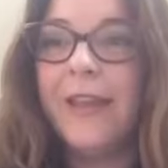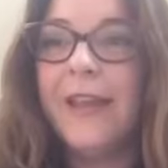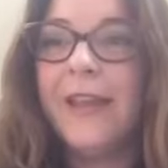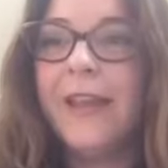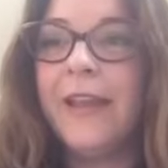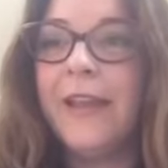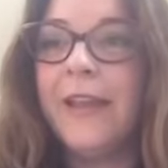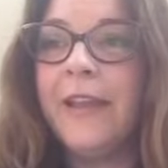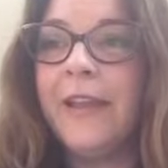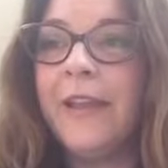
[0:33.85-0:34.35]

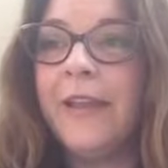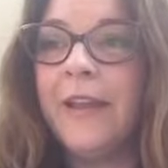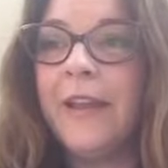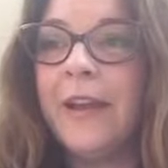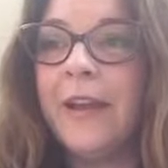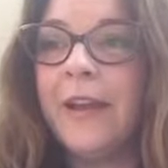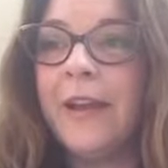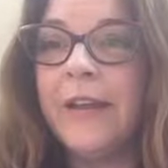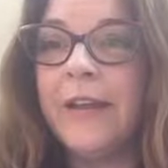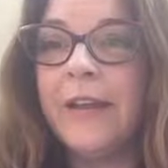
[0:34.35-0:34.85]
And
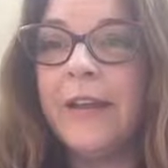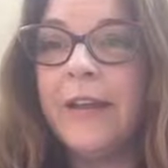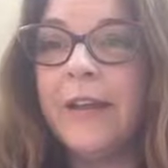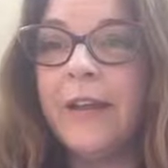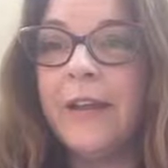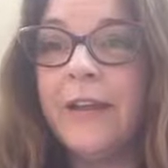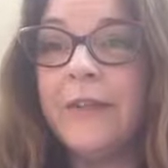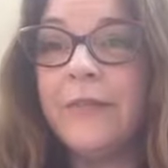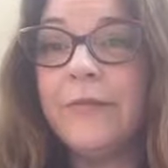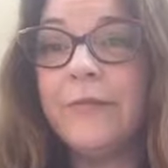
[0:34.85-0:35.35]

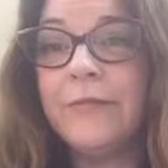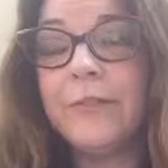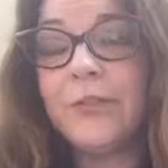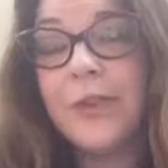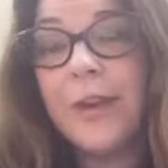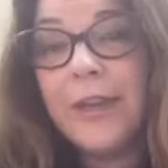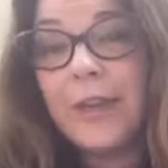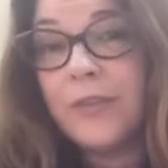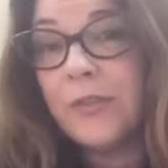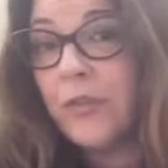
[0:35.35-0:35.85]
I've
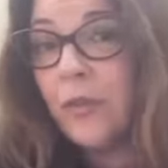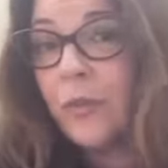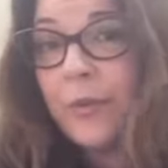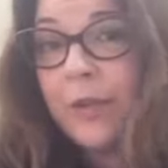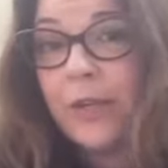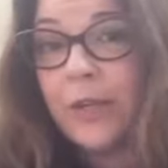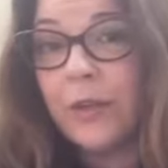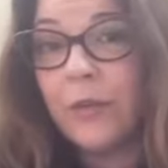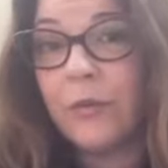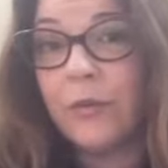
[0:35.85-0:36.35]
trained so
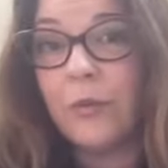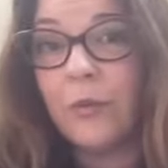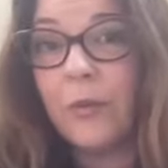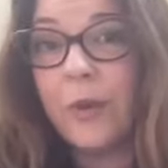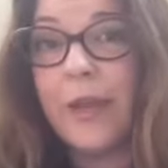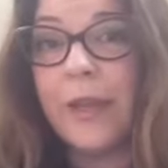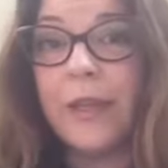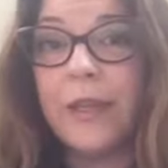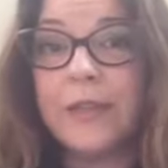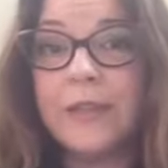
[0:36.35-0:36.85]
many
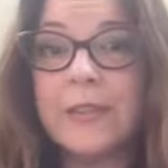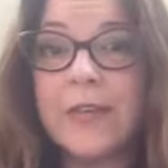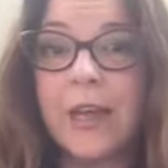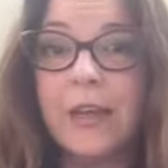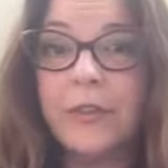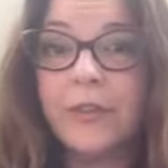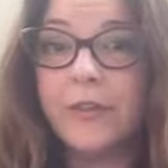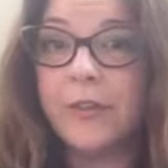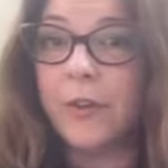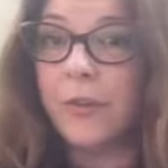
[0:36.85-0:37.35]
great and
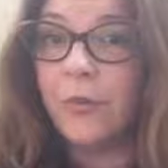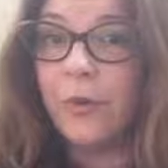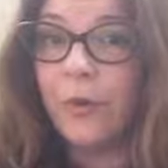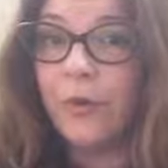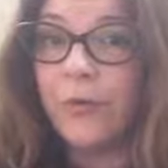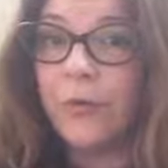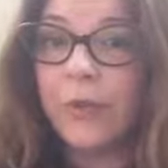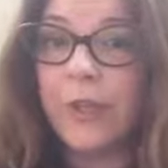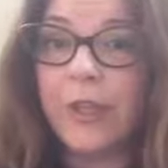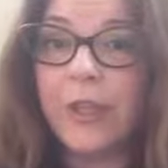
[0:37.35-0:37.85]
talented and
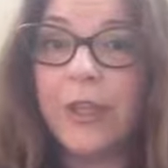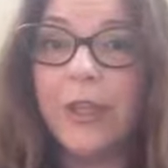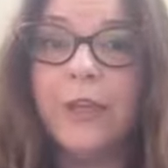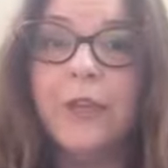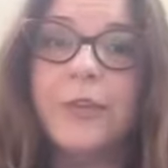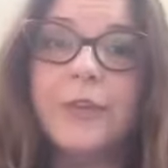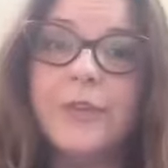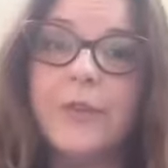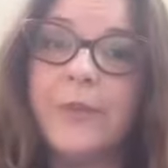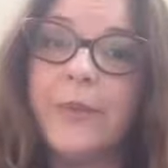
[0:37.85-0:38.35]
wonderful
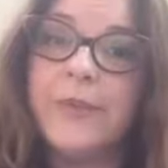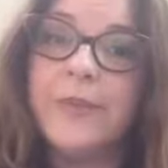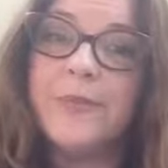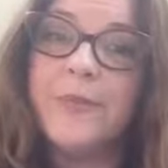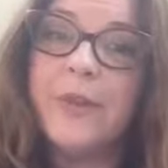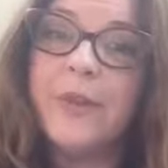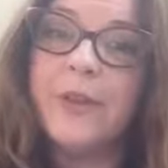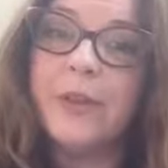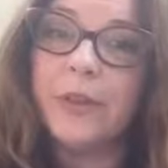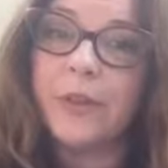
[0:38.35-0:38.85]
healers, it makes
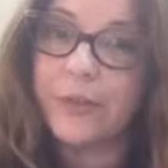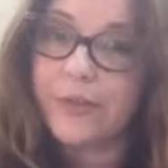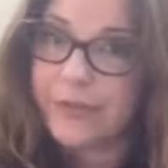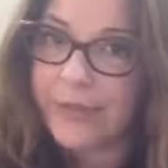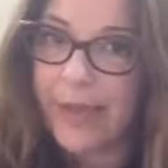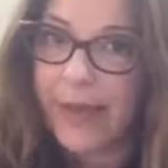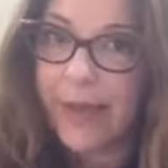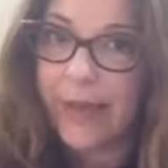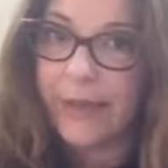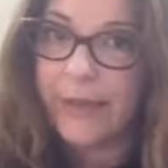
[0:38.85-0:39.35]
me a little
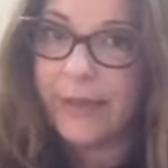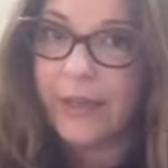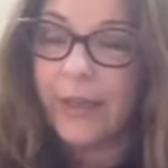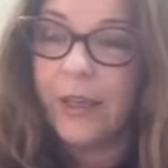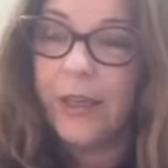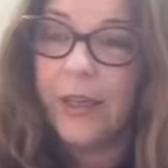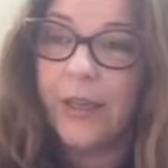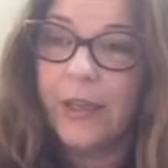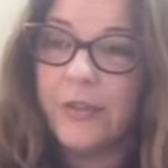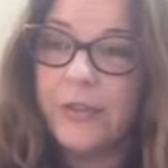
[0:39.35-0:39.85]
sad
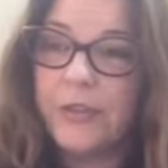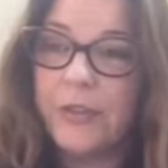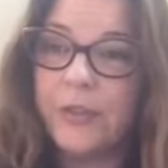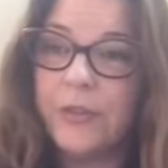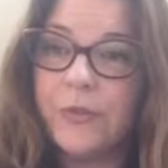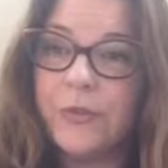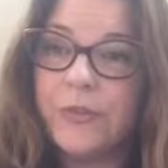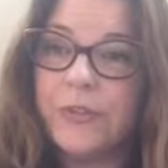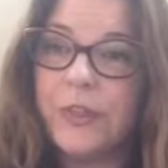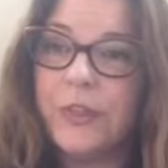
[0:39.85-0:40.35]

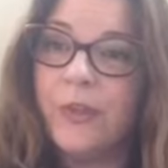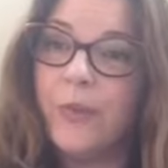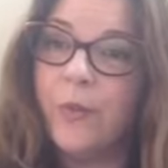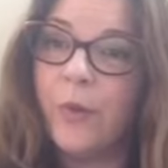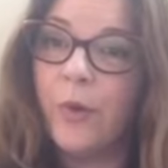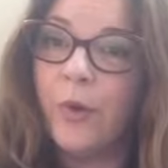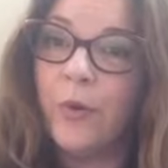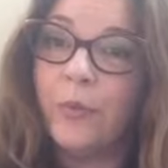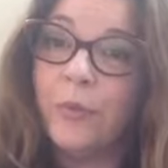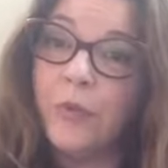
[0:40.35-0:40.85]
to see them
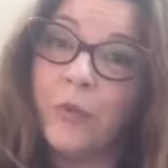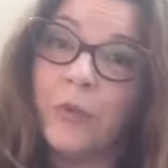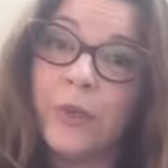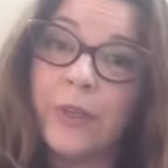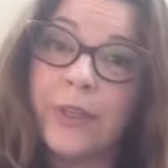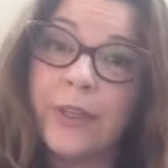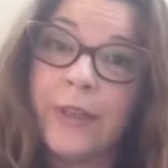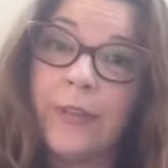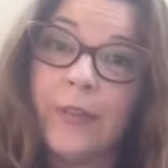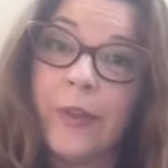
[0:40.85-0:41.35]
home
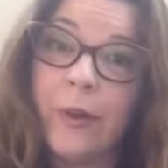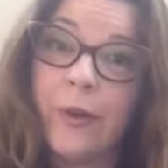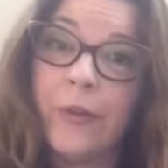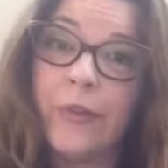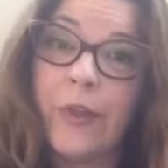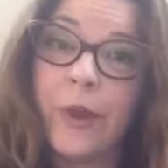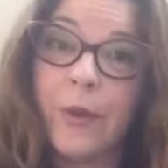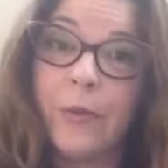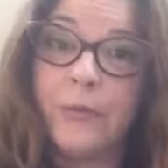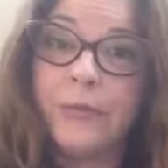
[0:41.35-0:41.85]
twiddling their
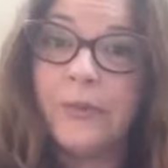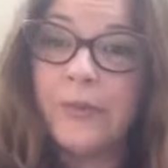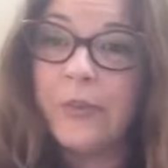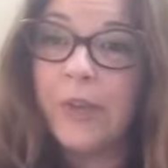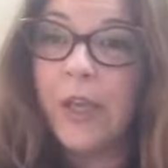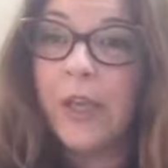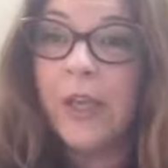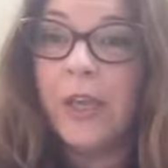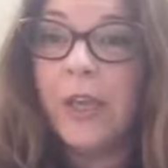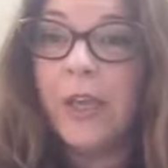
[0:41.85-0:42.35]
thumbs
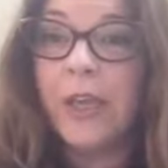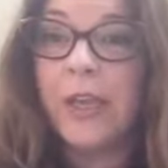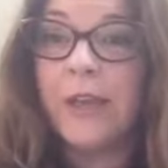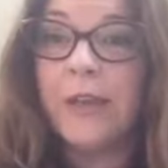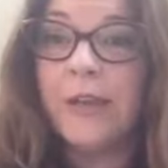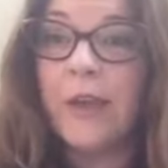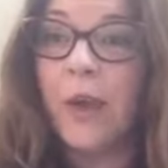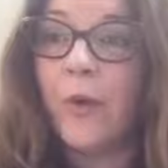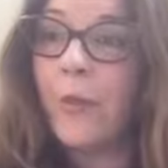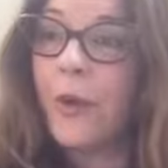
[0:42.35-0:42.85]

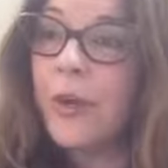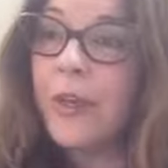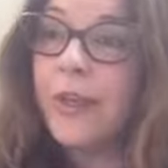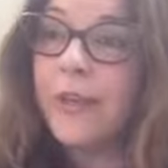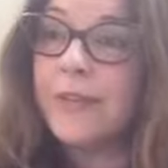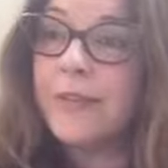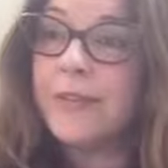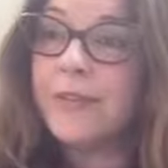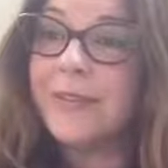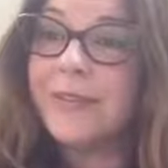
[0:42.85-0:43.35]
and not
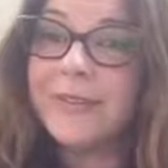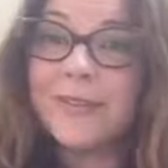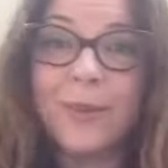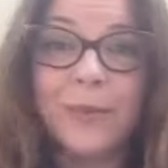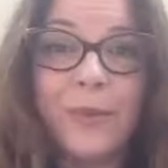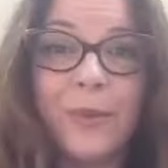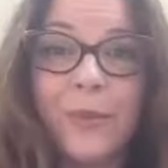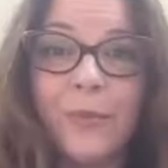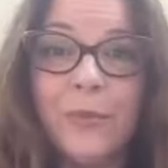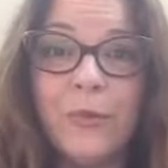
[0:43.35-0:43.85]
working, since
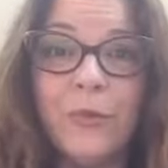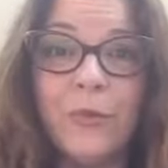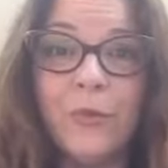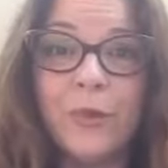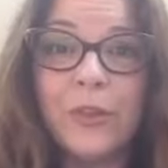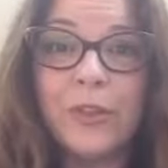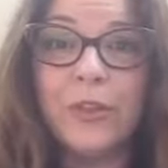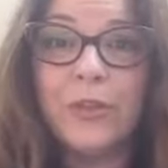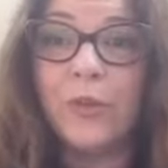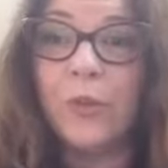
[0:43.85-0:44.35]
some of them
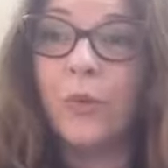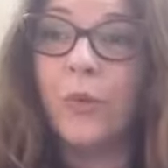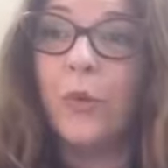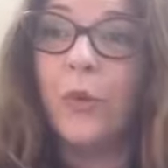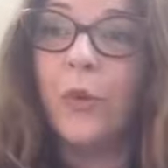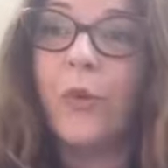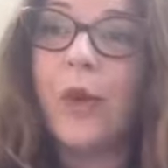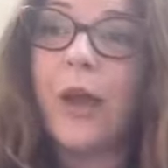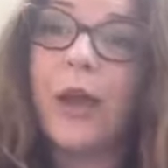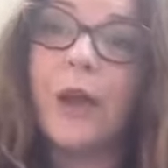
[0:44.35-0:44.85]
really don't
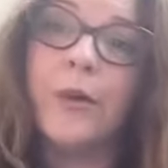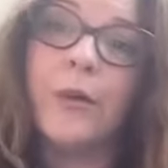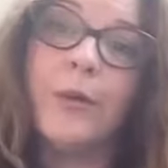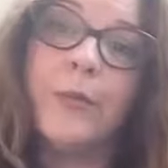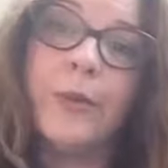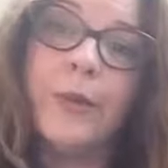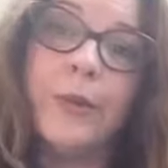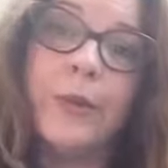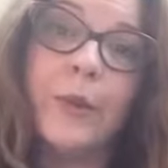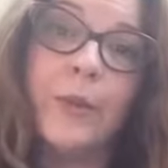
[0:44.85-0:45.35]
know how to
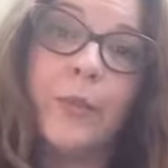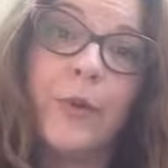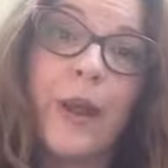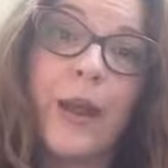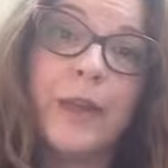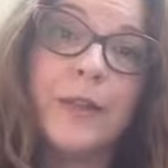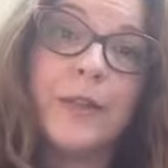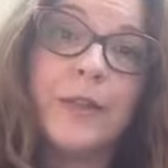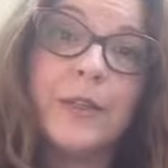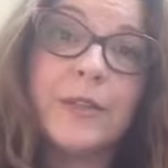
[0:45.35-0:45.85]
build their
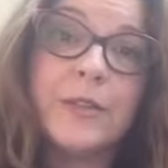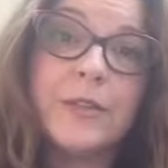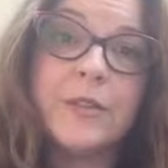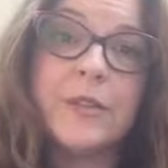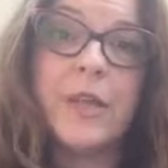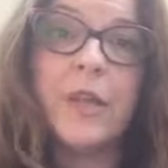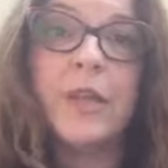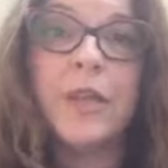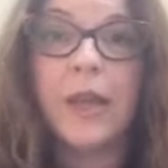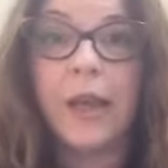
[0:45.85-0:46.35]
practice,
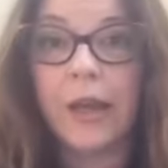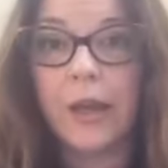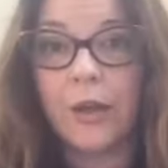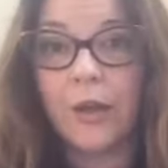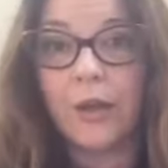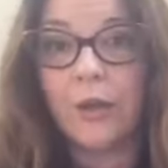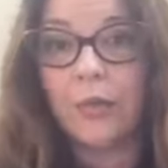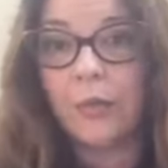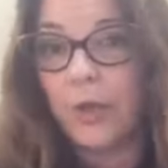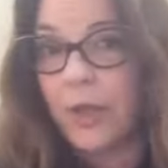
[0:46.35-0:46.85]
how
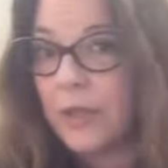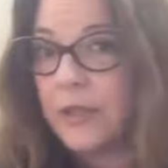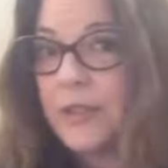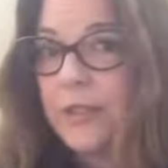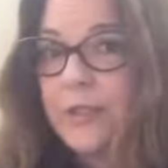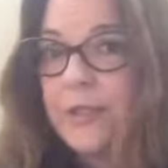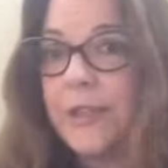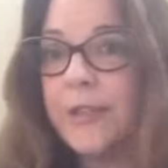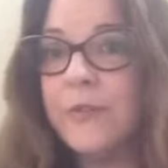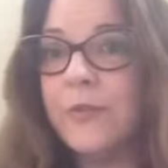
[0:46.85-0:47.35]
to run a
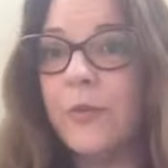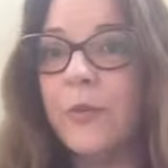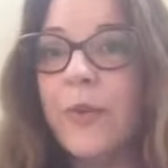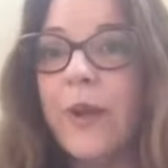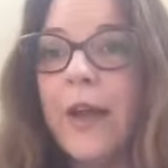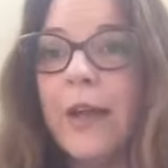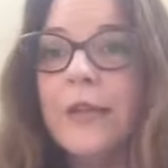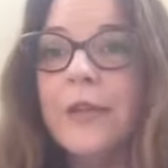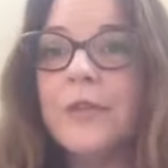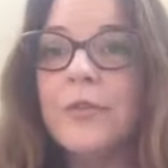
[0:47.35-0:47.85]
successful
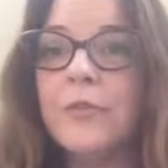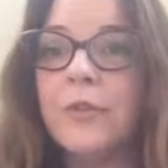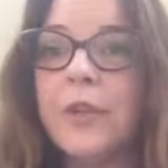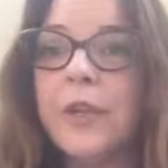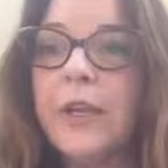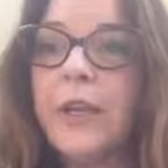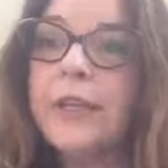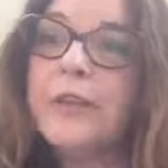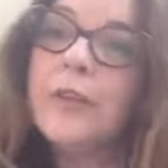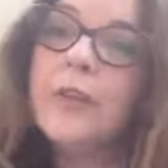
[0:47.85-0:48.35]
practice, or
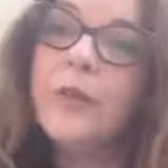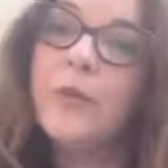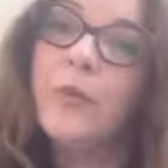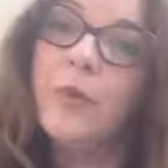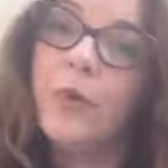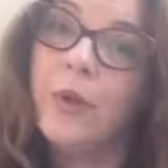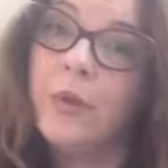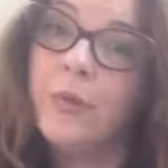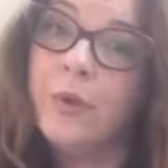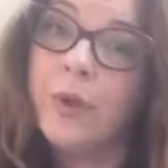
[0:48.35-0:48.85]
to get to the
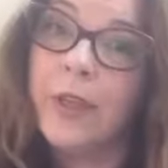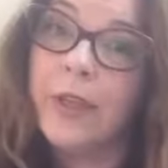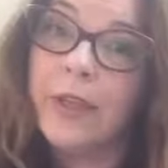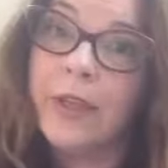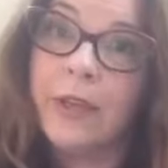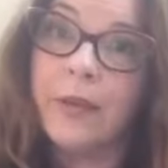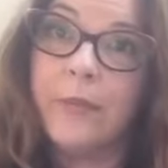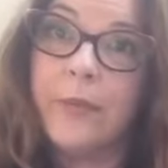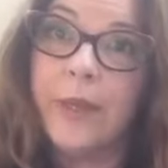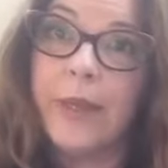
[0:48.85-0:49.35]
point where they
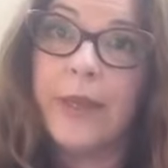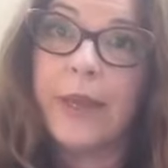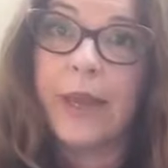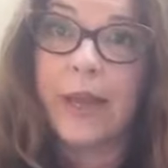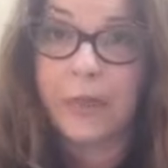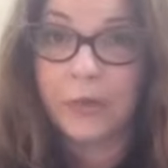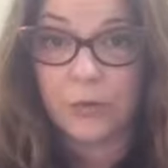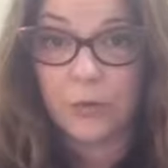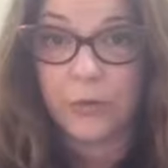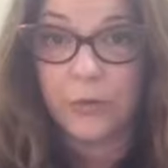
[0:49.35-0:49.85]
can make
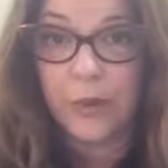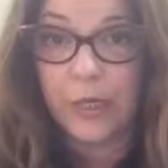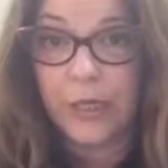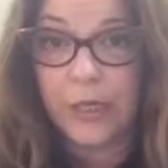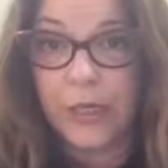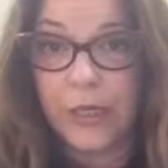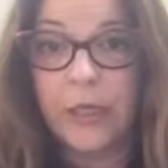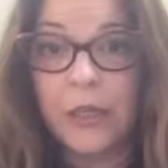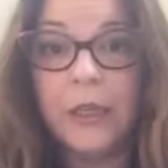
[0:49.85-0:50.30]
actual money